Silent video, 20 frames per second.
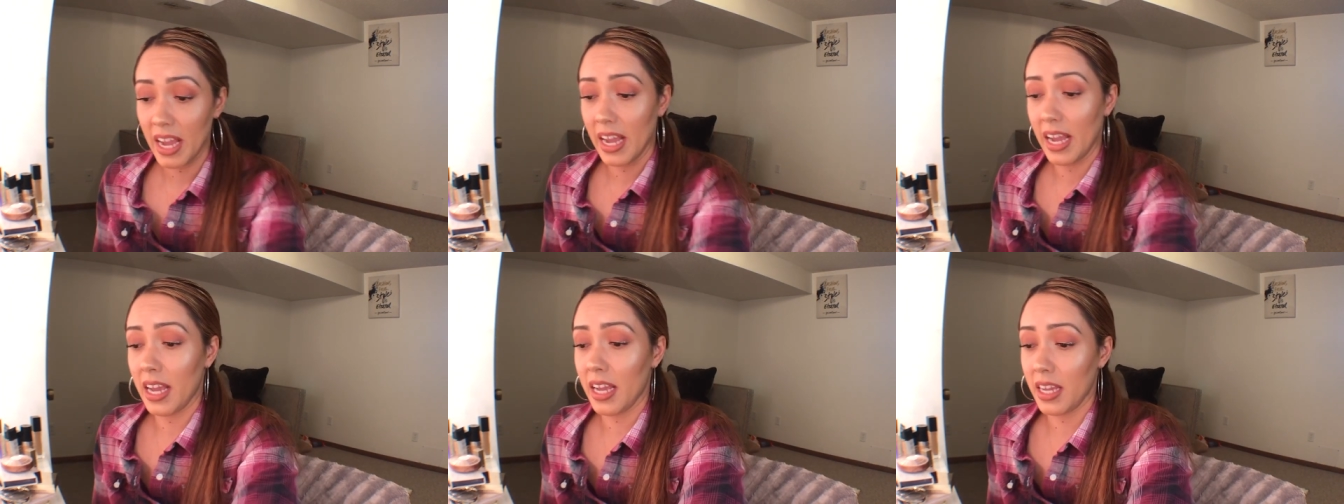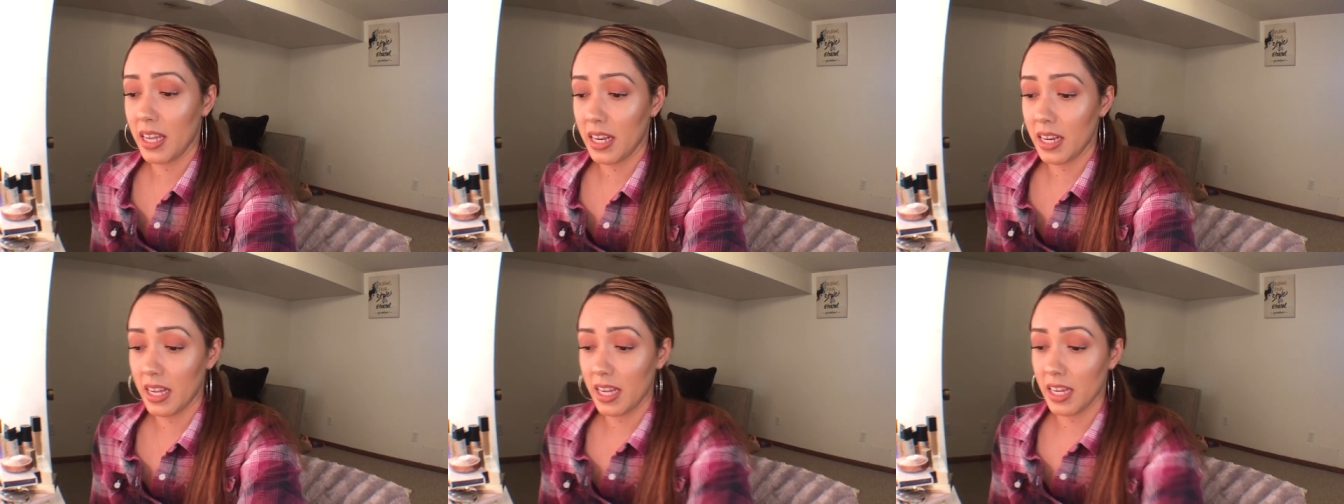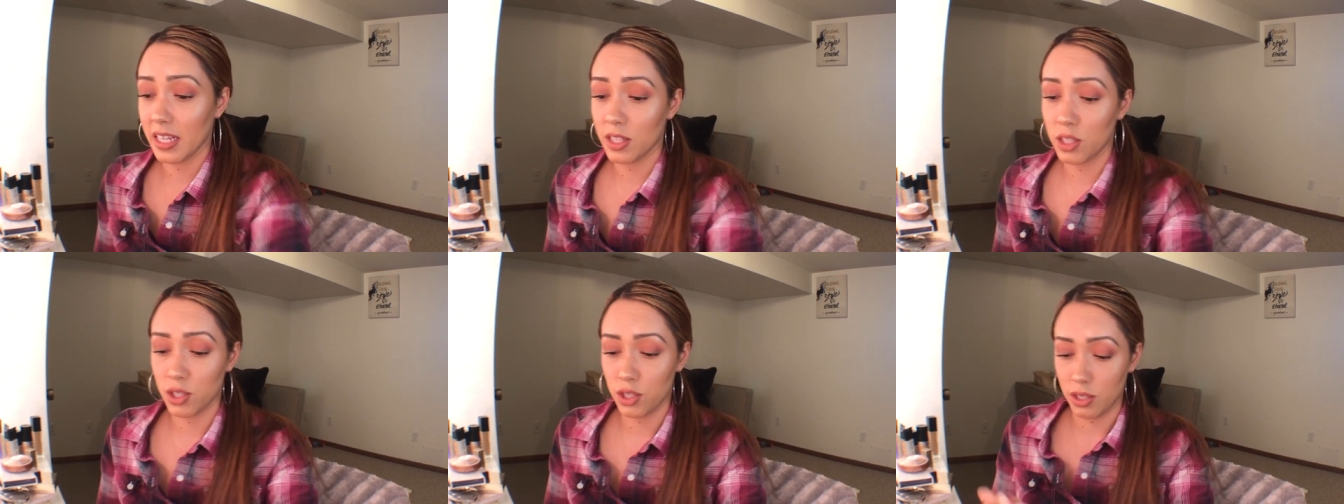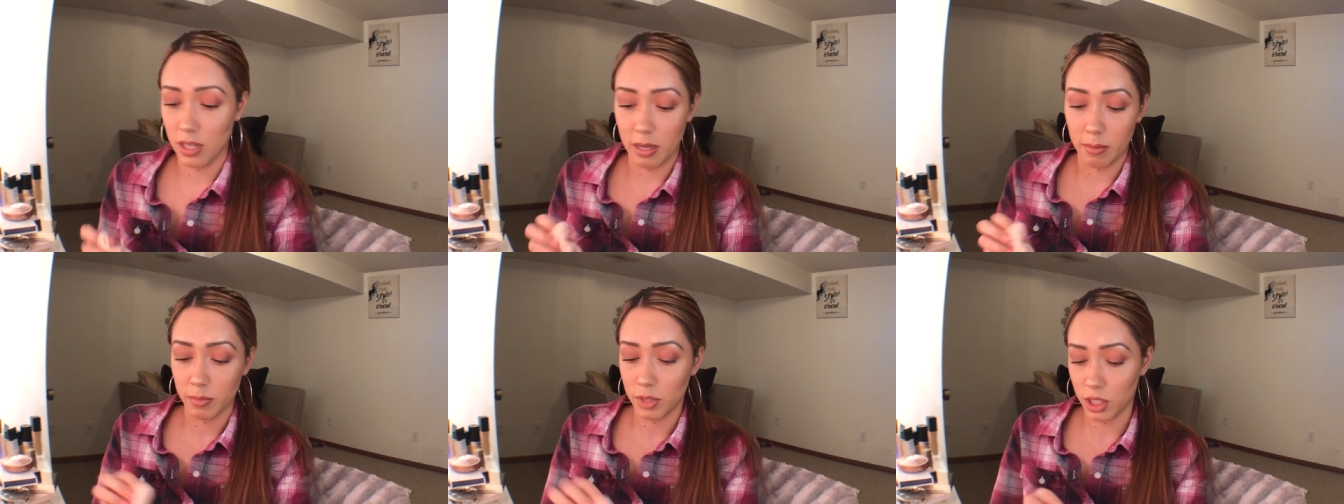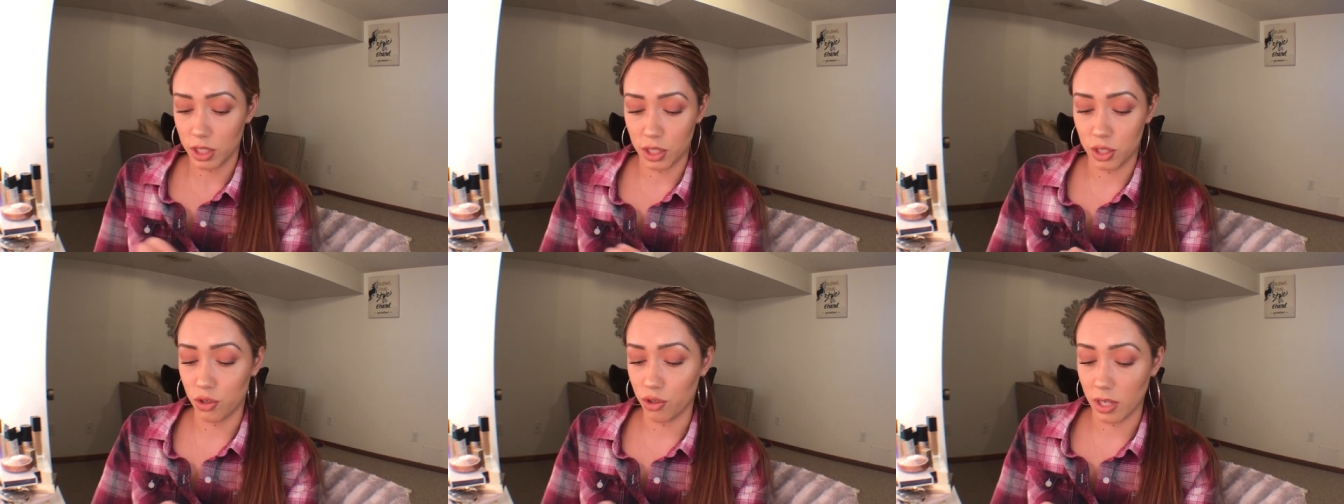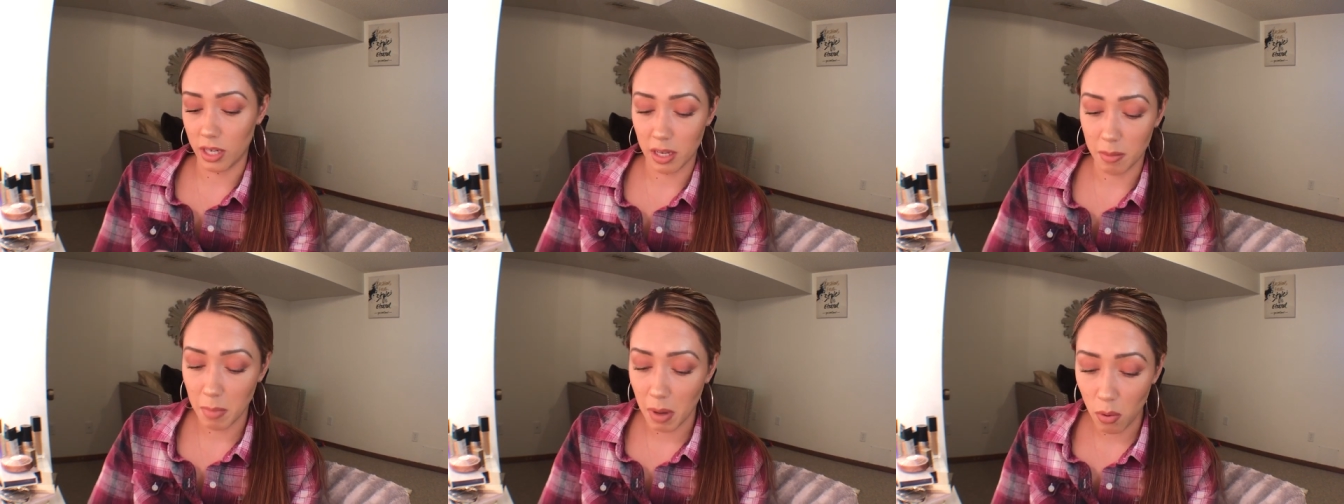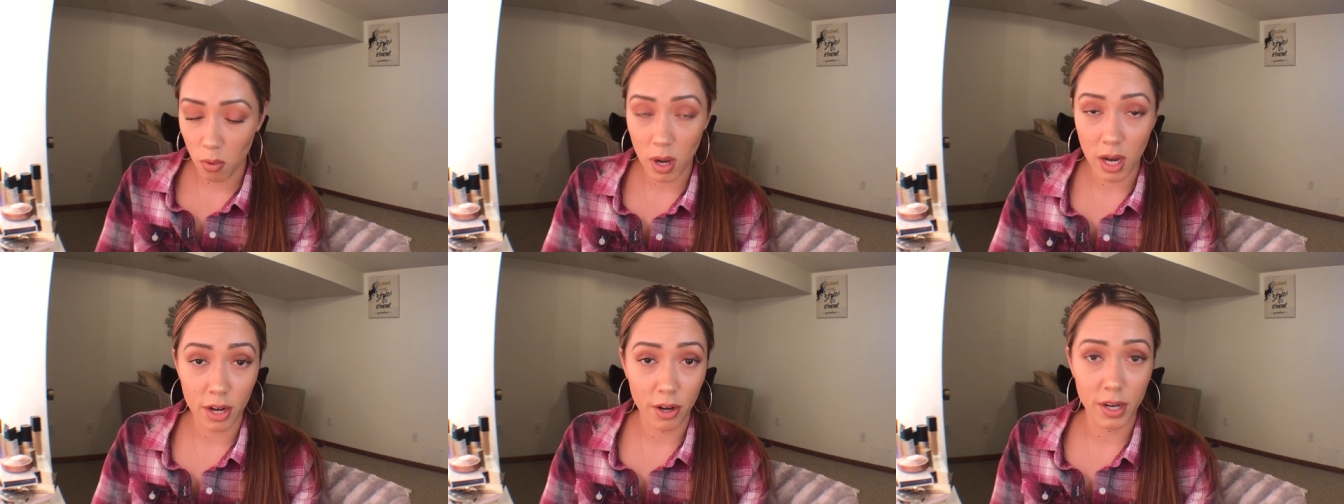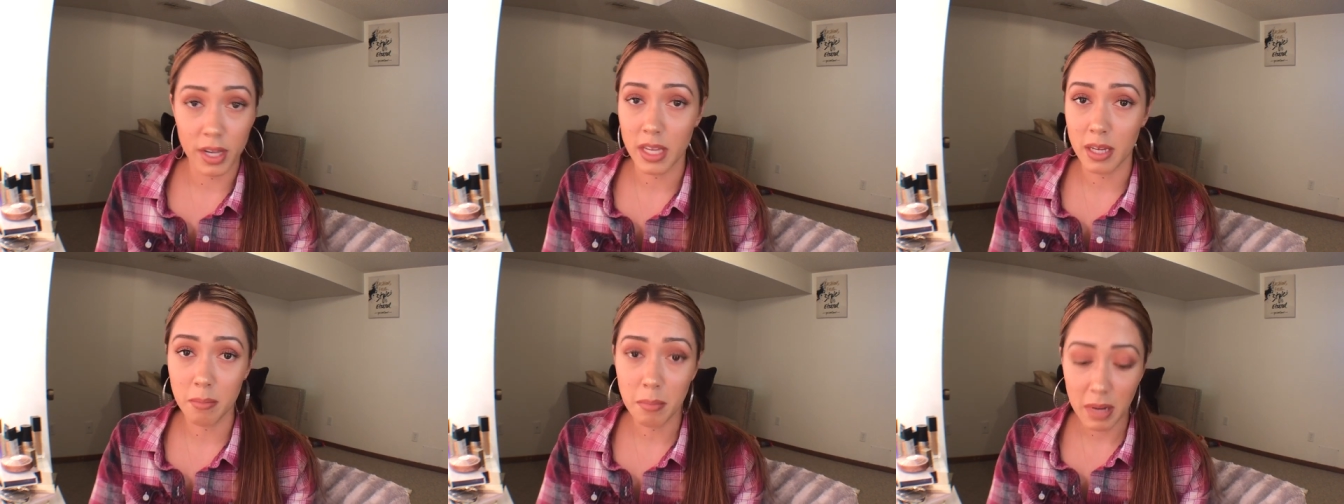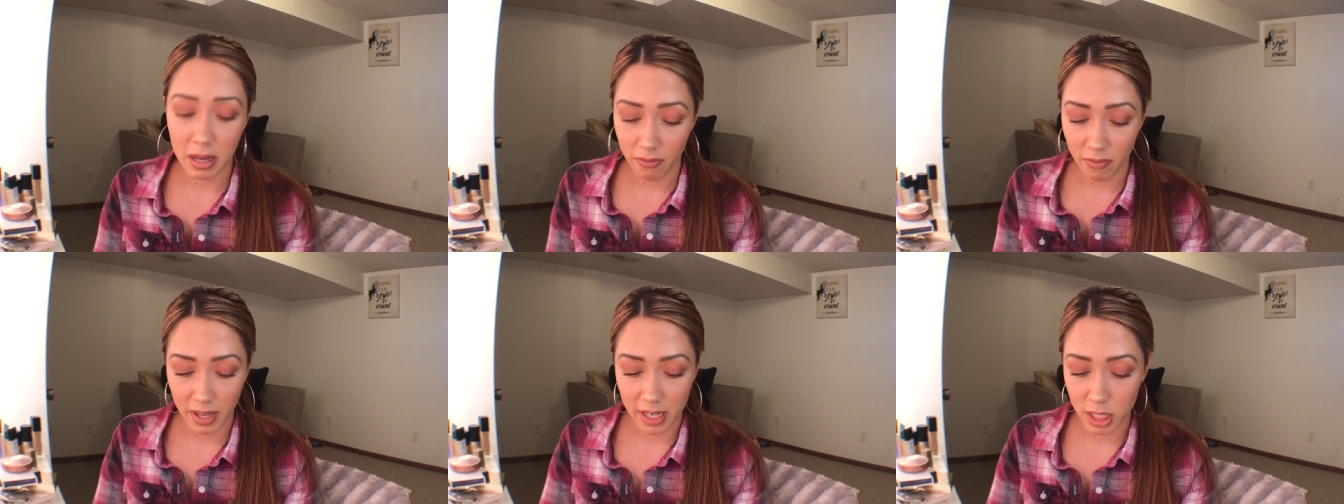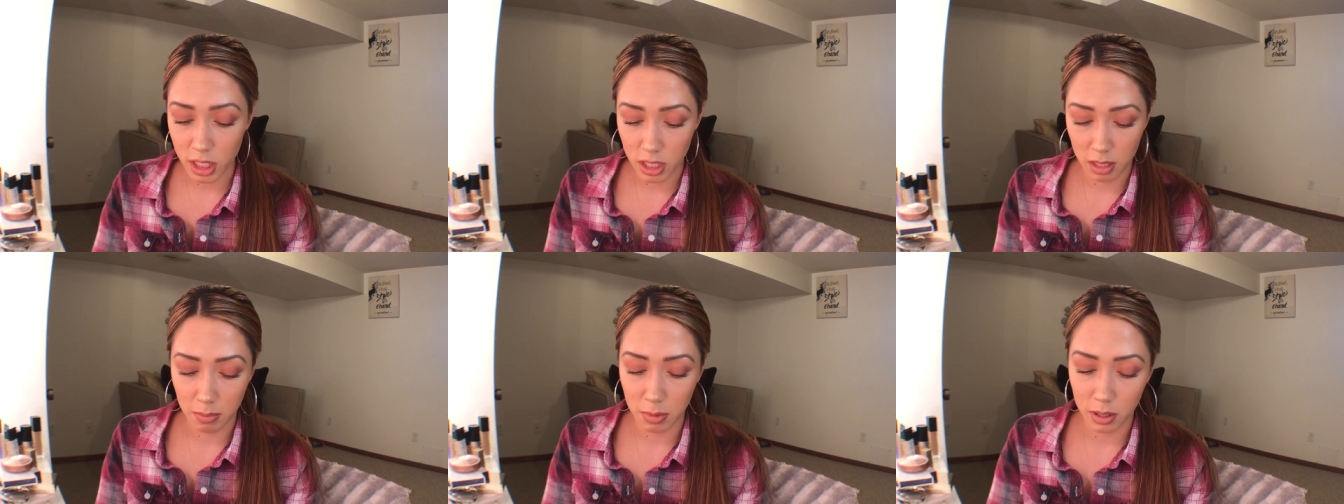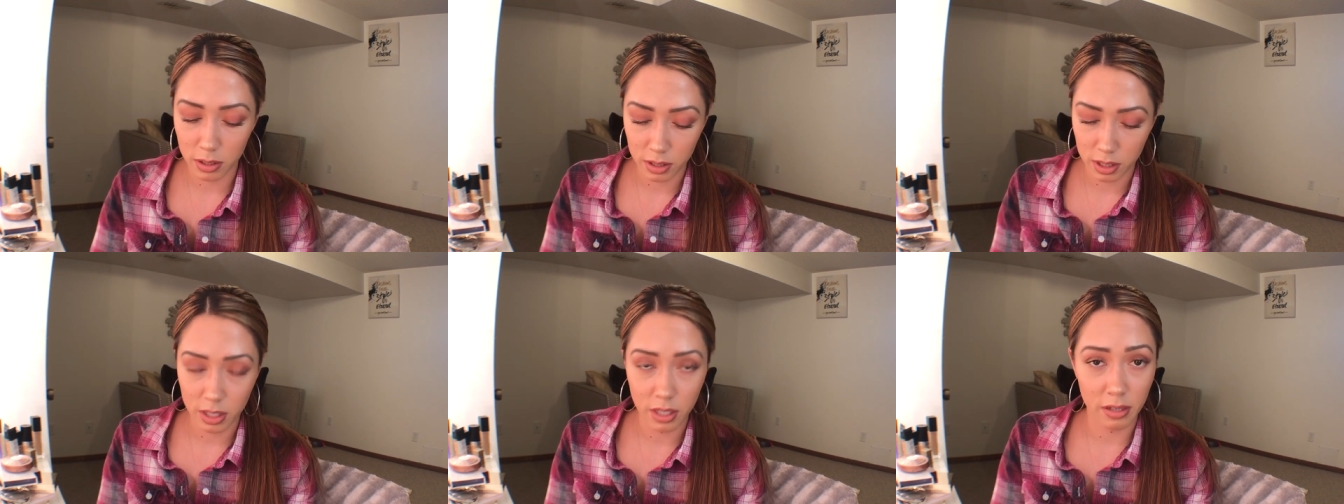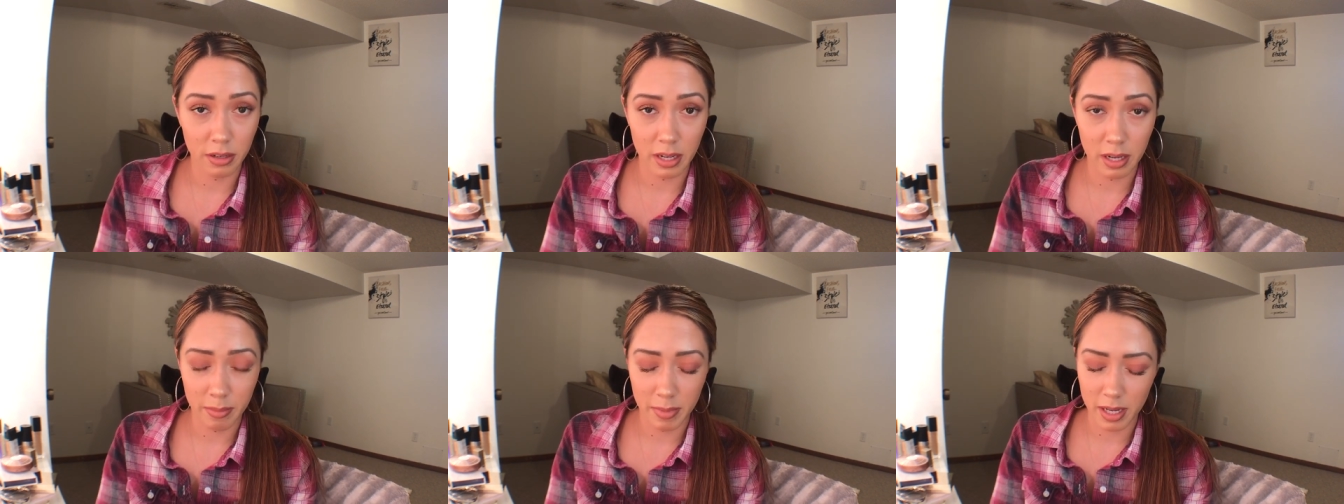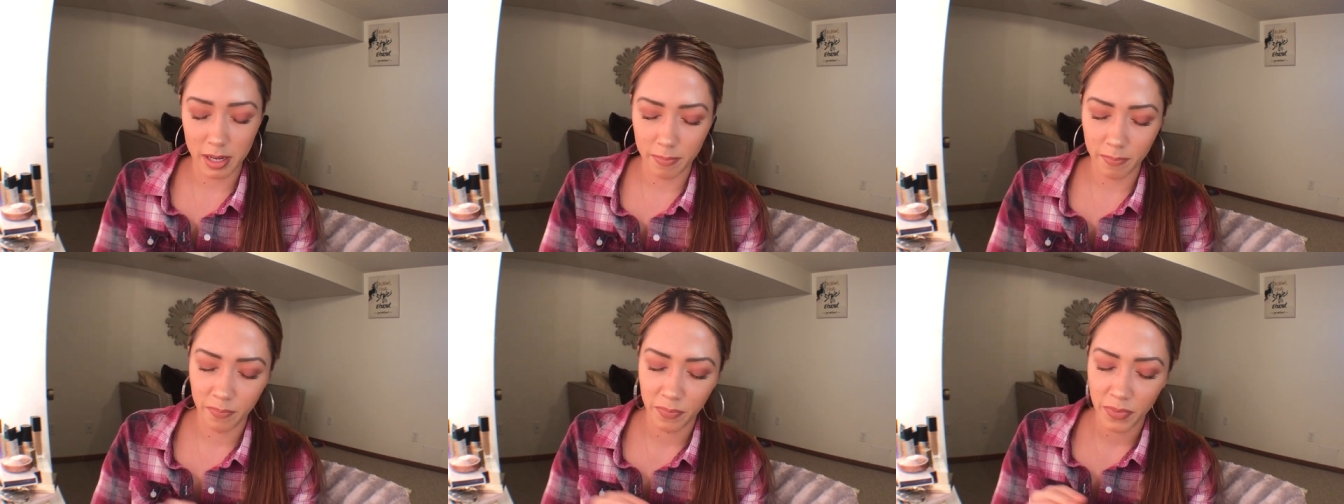and I'm just drinking my water, eating my vegetables, you know what I mean?